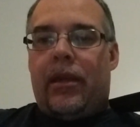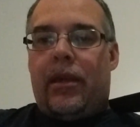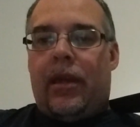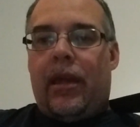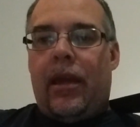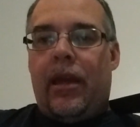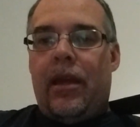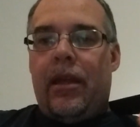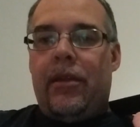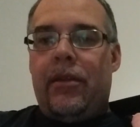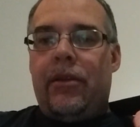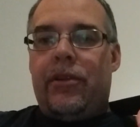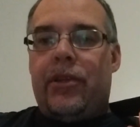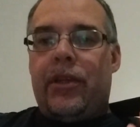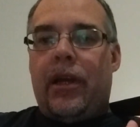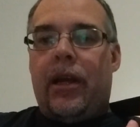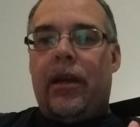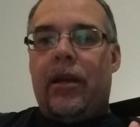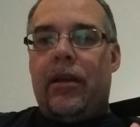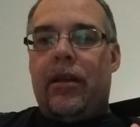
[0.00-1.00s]
Can the
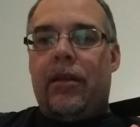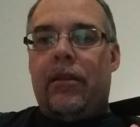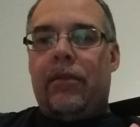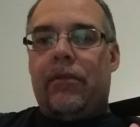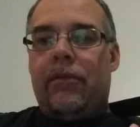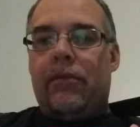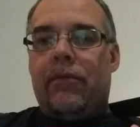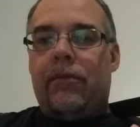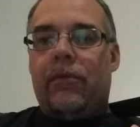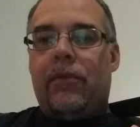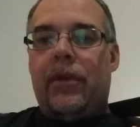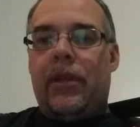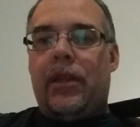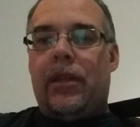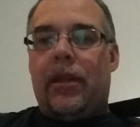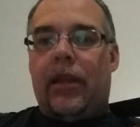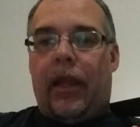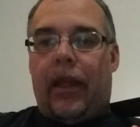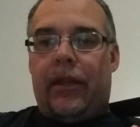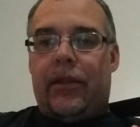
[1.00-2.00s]
child with,
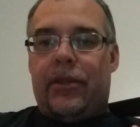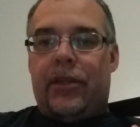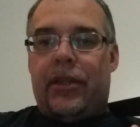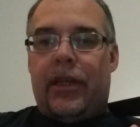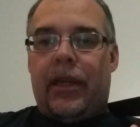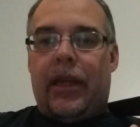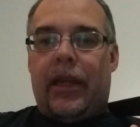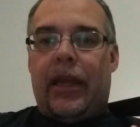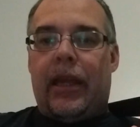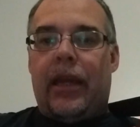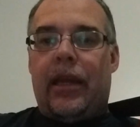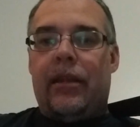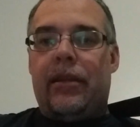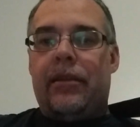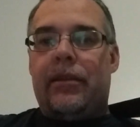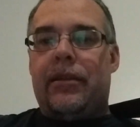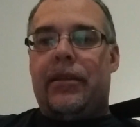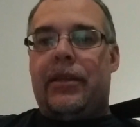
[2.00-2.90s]
and G again.